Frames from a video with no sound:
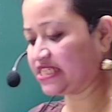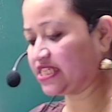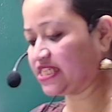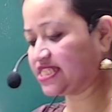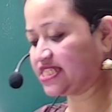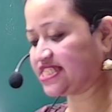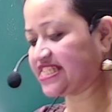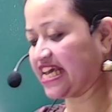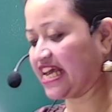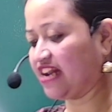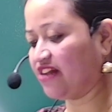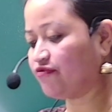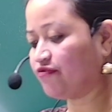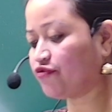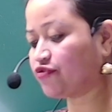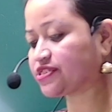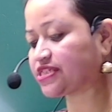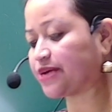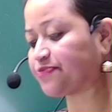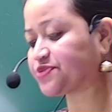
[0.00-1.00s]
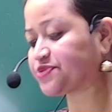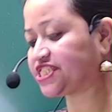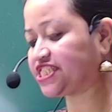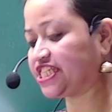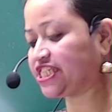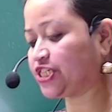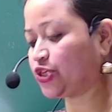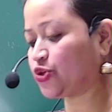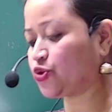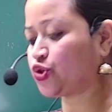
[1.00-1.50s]
itself,
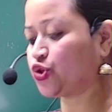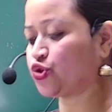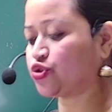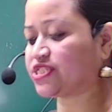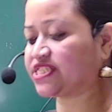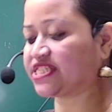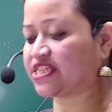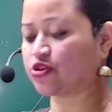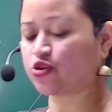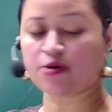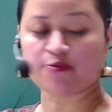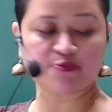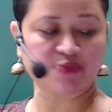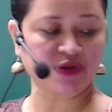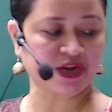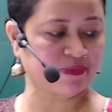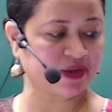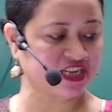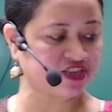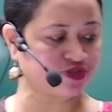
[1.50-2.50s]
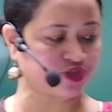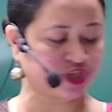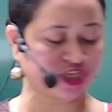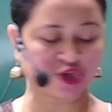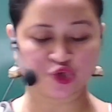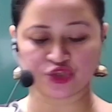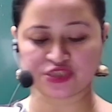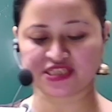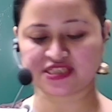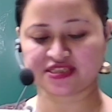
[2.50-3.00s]
substitute goods and complementary
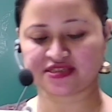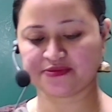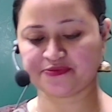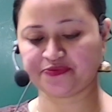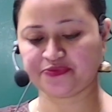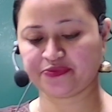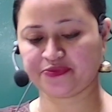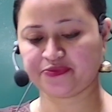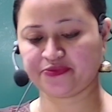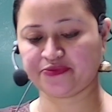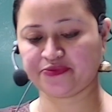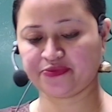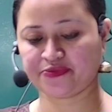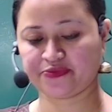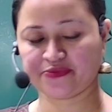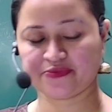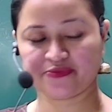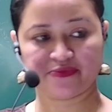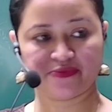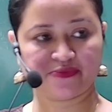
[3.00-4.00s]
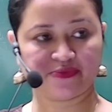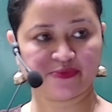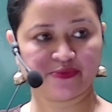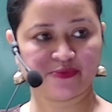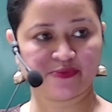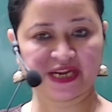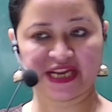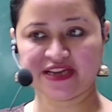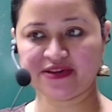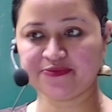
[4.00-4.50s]
goods.
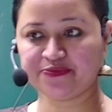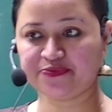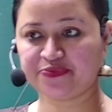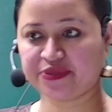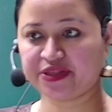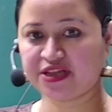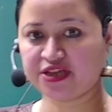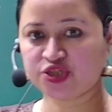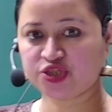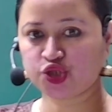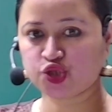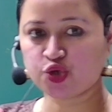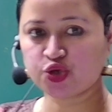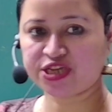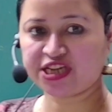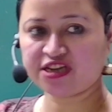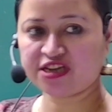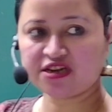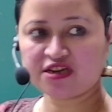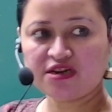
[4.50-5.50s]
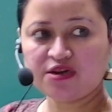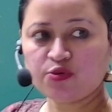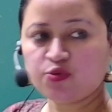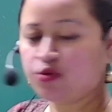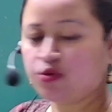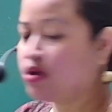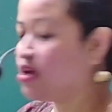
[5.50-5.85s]
Right? So here,